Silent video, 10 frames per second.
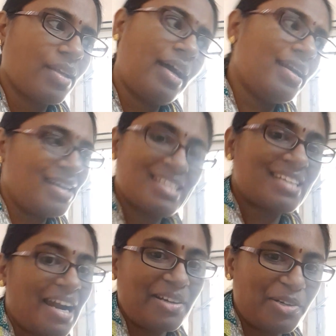And he
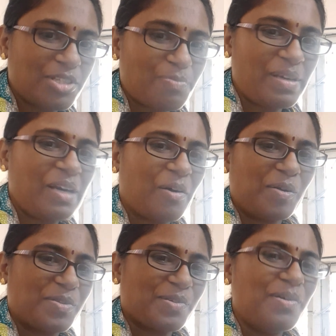started to speak
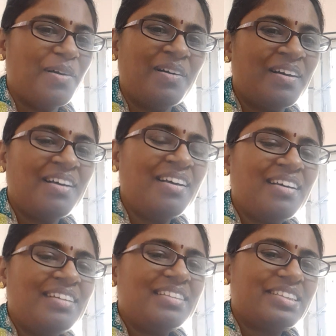also.
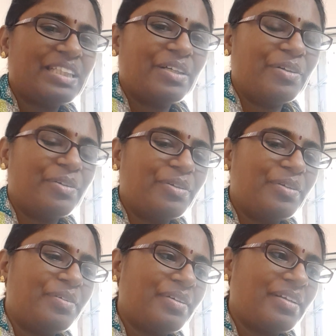
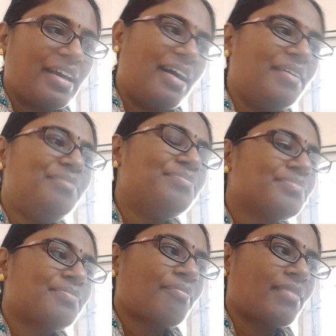So, yeah.
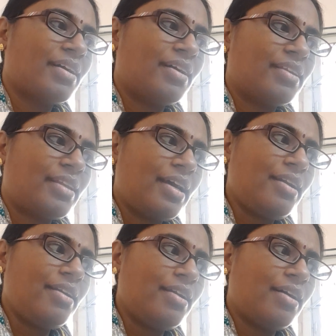
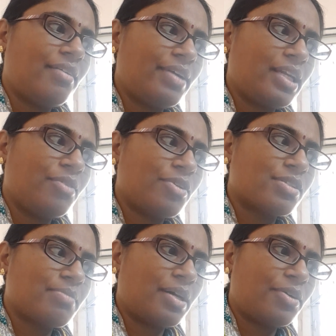Then when he
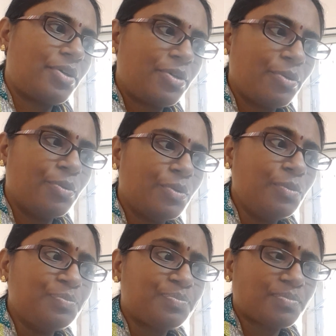was about
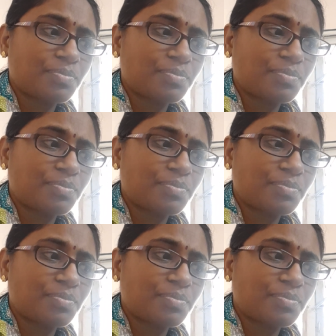2,